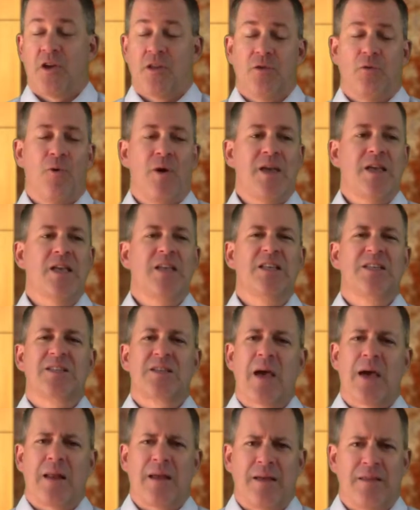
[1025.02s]
And the way he
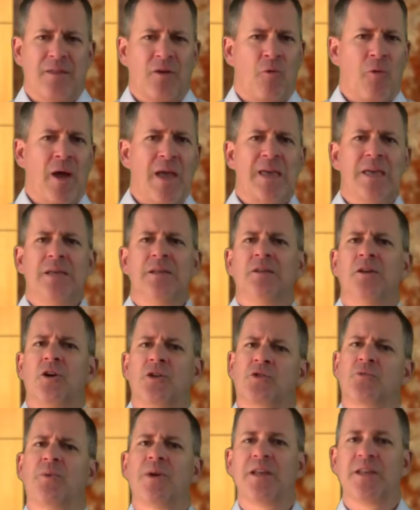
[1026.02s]
said it and the way he
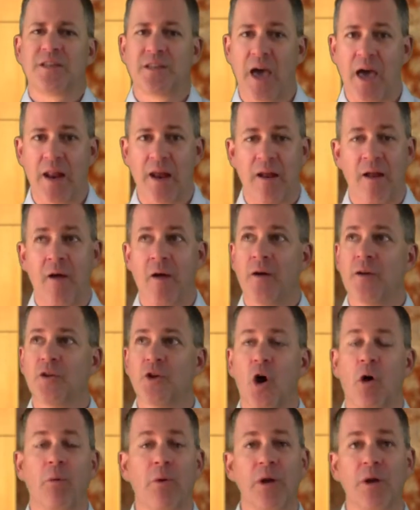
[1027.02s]
looked when he said it,
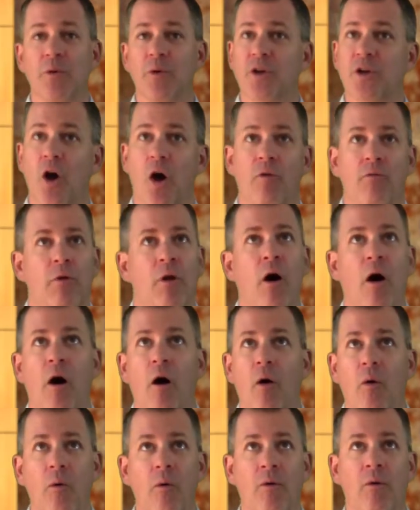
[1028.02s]
nobody would go,
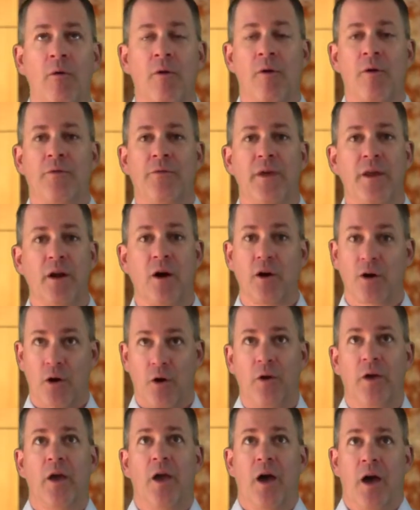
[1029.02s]
no. They'd all
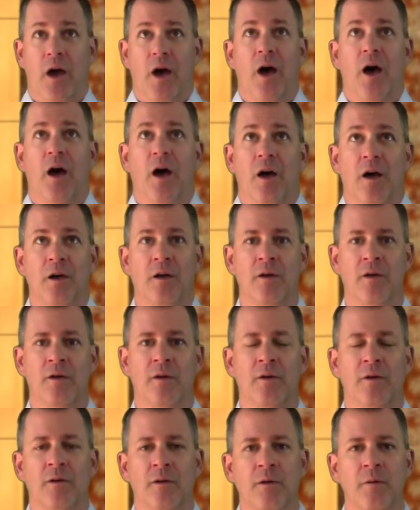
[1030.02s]
go, yeah.
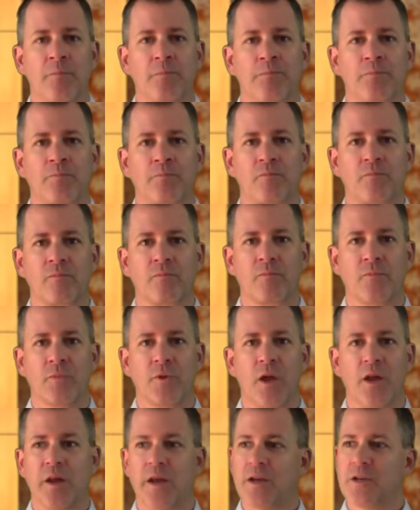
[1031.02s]

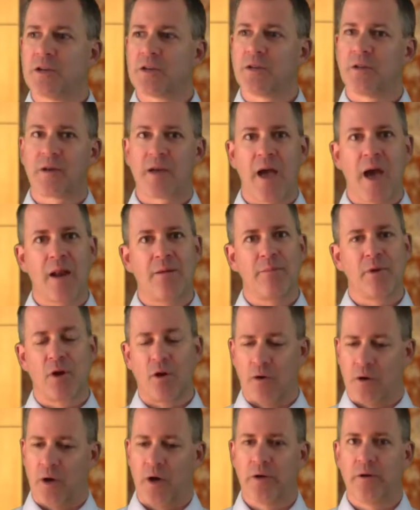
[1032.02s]
And he'd just look at him and
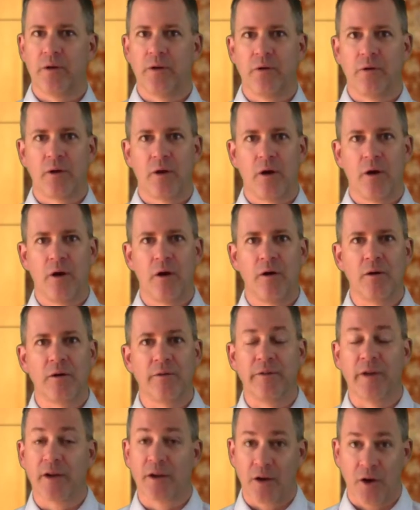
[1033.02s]
go, I'd do it all.
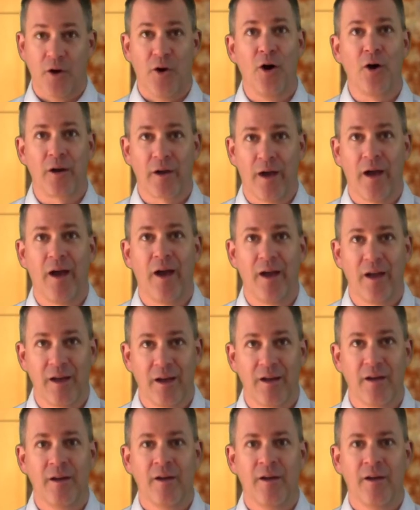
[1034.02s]
And they'd go, okay.